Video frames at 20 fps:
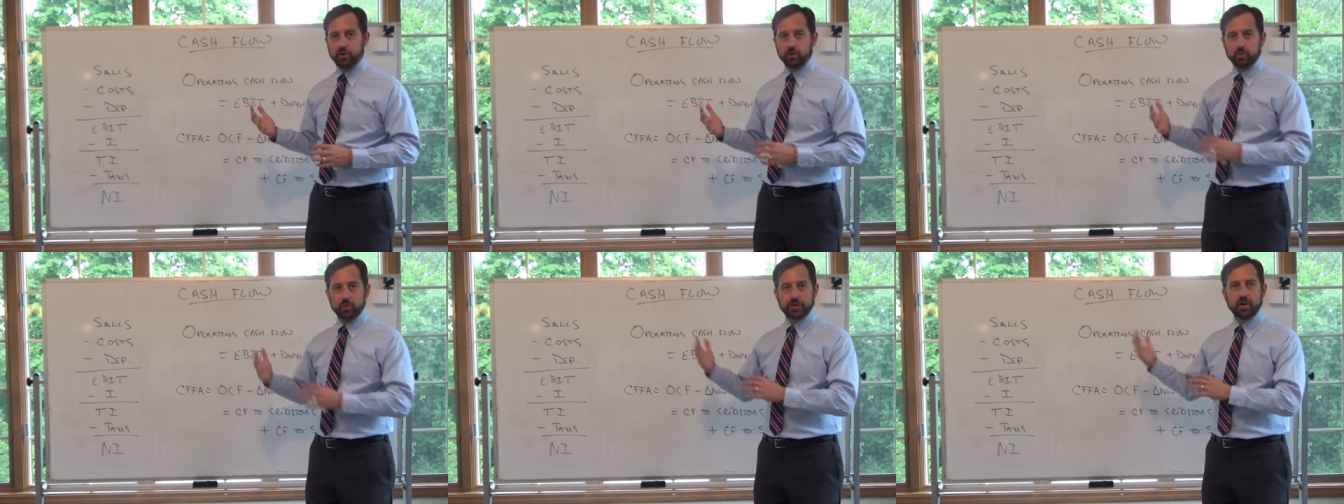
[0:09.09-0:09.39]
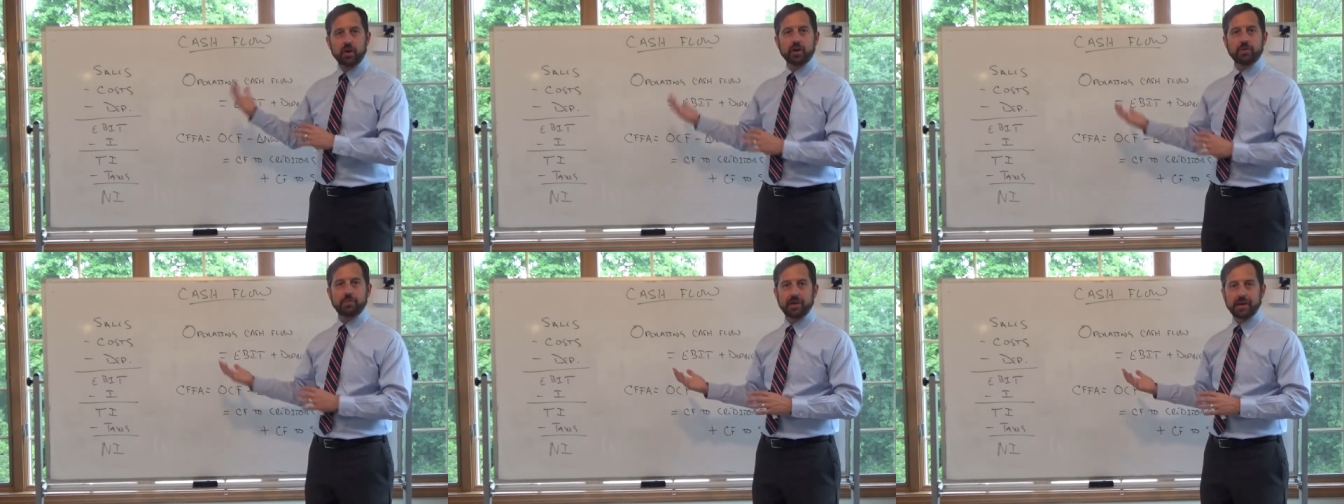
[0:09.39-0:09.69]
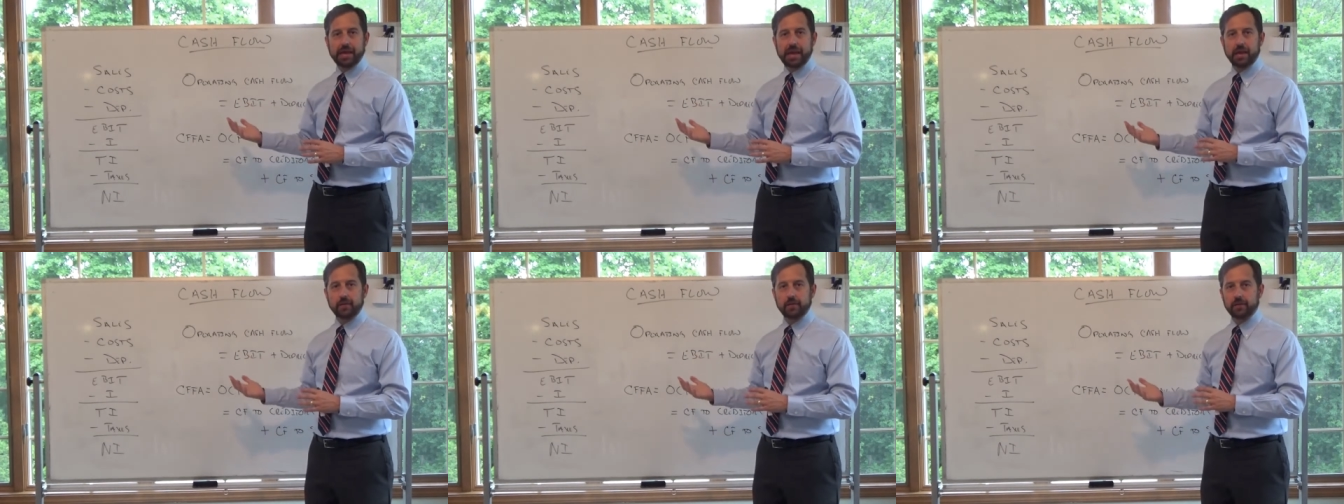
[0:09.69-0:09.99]
or we talk
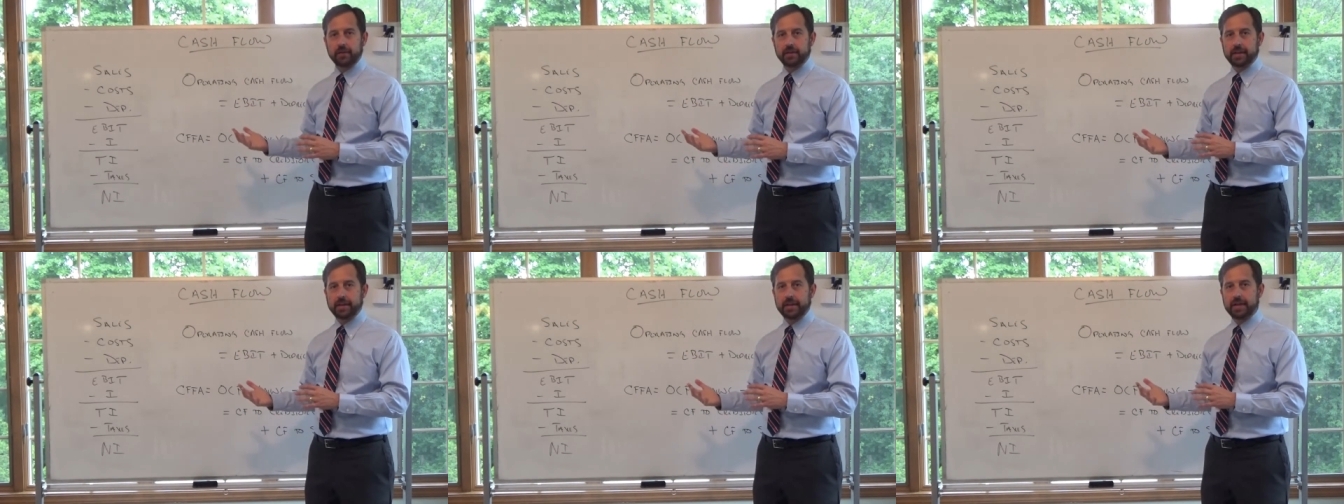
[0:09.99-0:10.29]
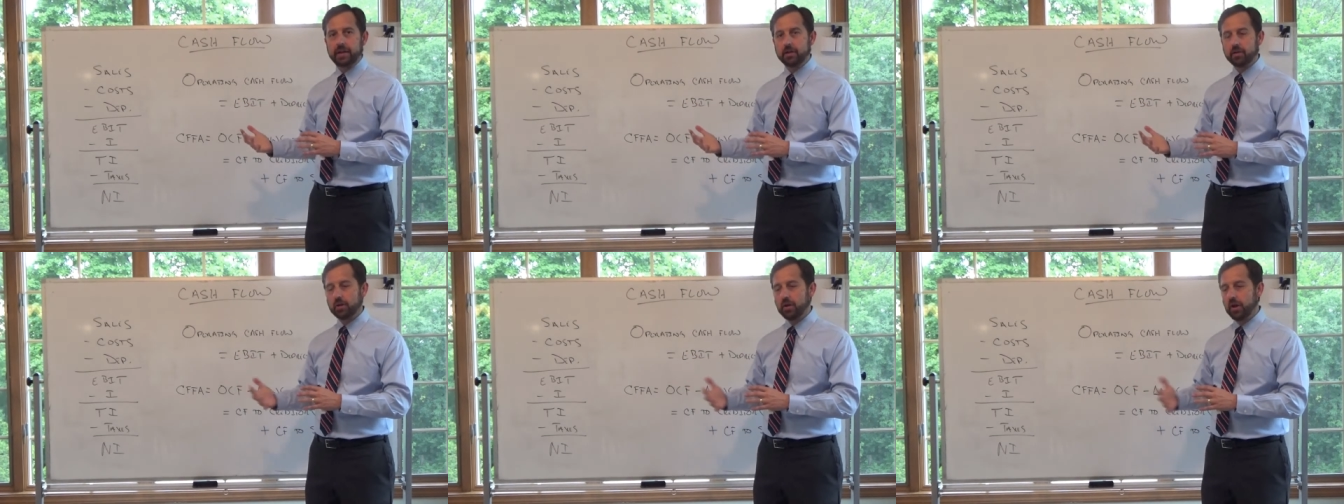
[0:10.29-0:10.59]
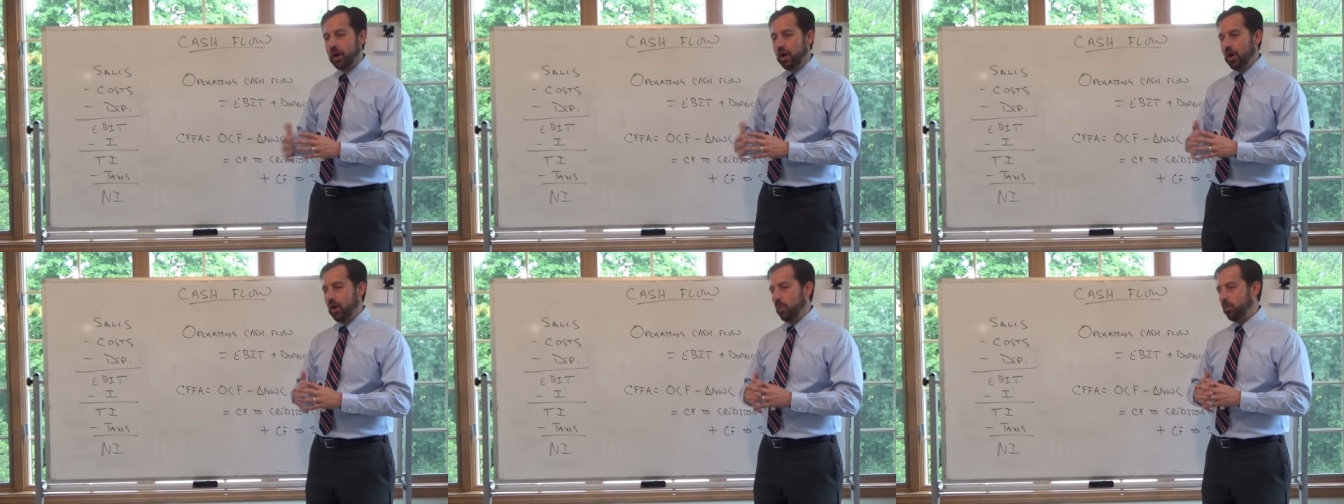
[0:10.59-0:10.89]
about calculating
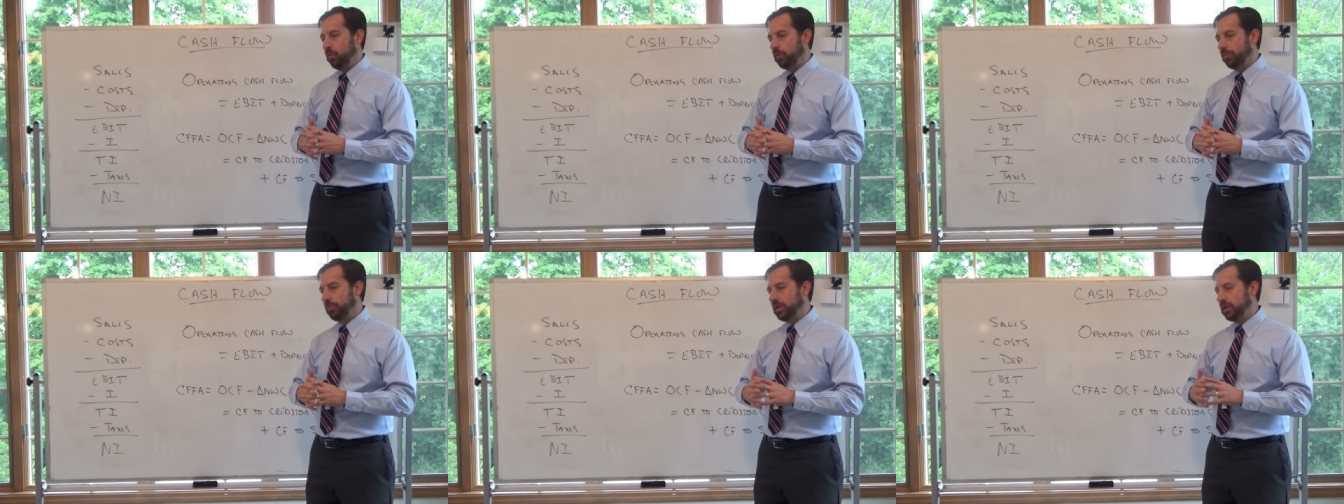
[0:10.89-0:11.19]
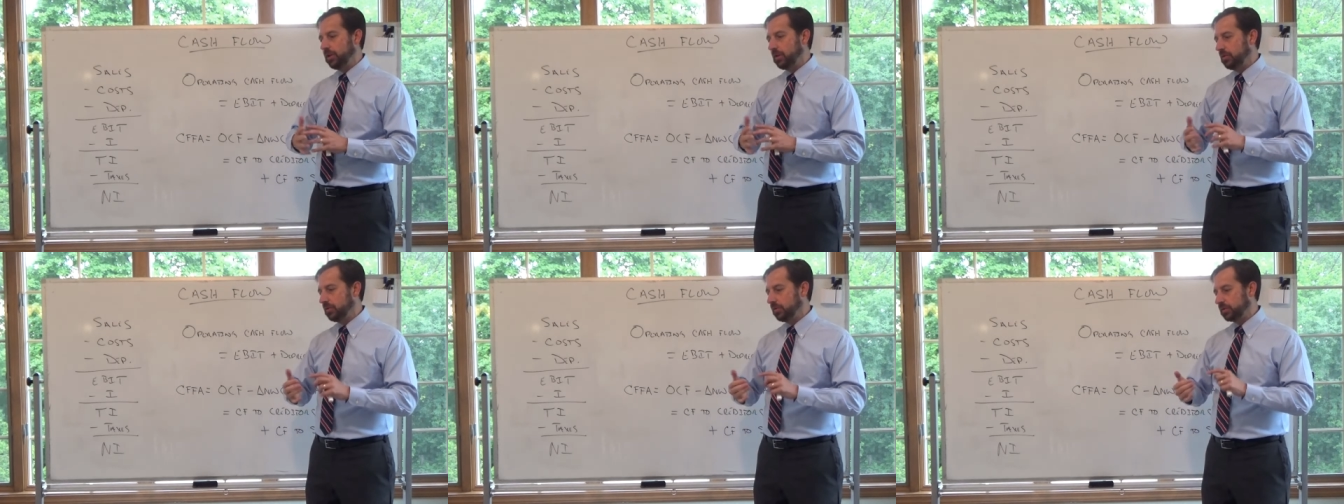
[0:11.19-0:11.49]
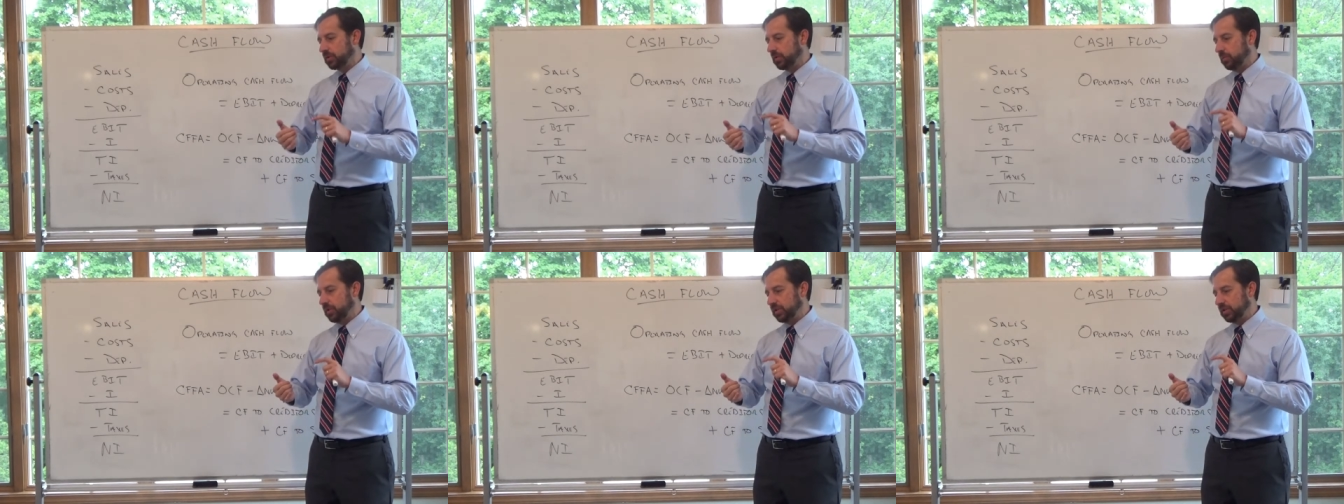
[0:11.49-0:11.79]
here, will be
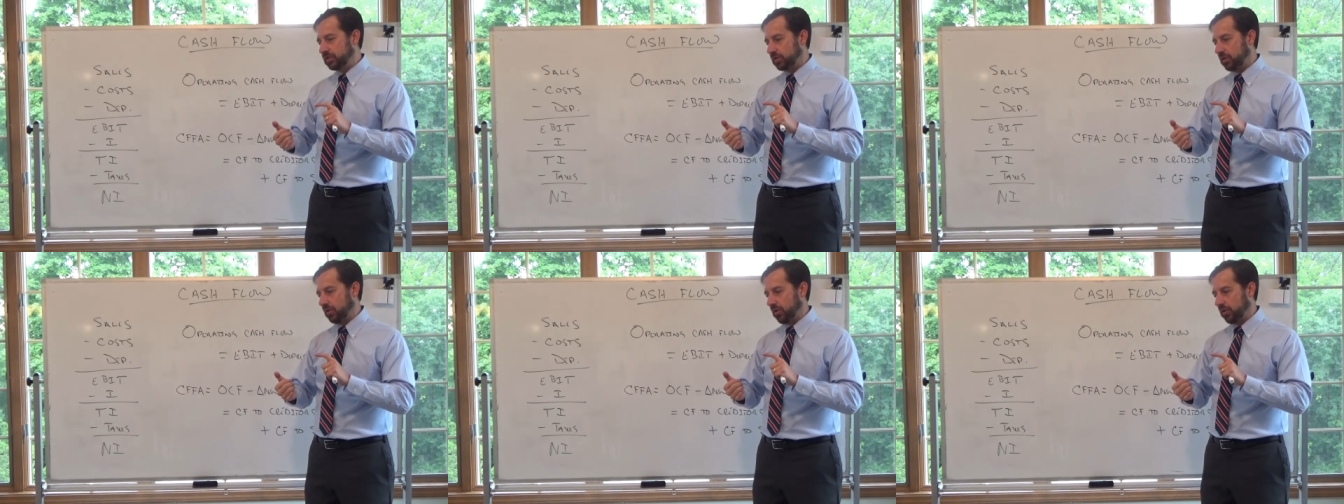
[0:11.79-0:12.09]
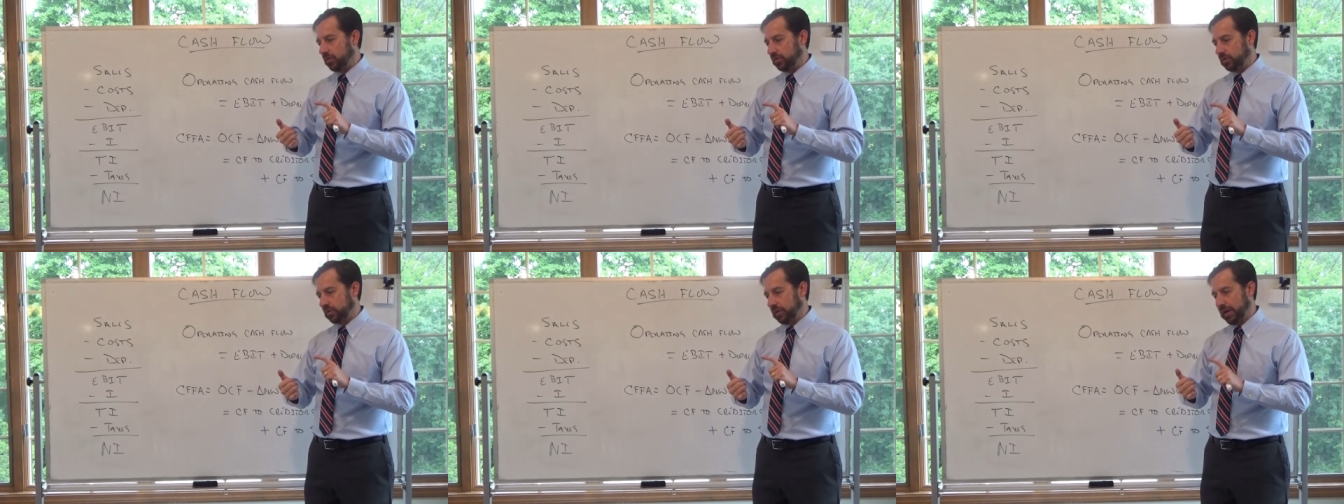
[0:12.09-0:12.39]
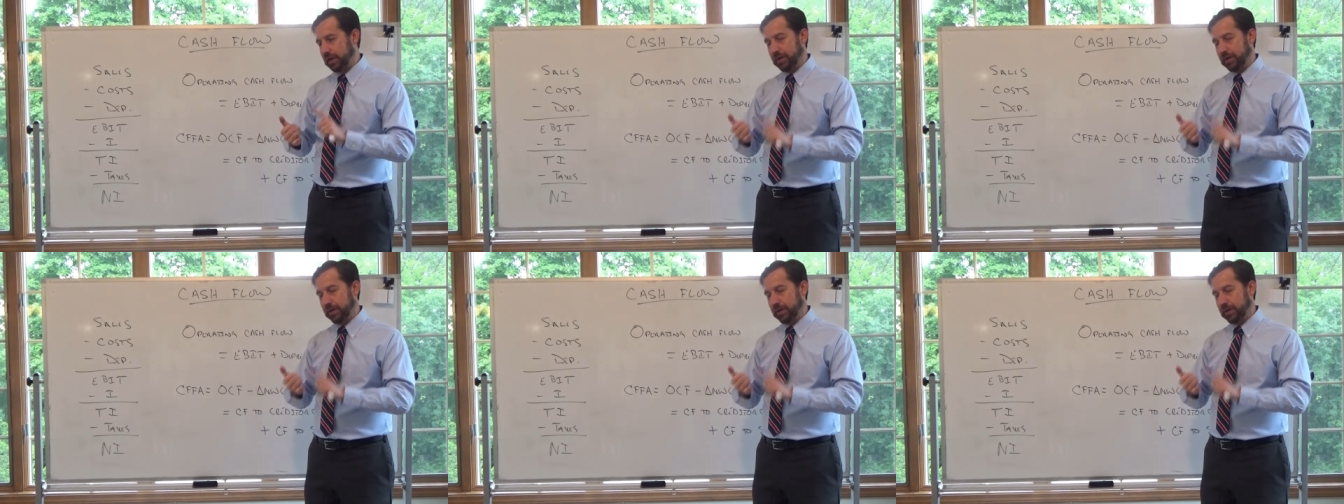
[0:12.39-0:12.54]
used when we start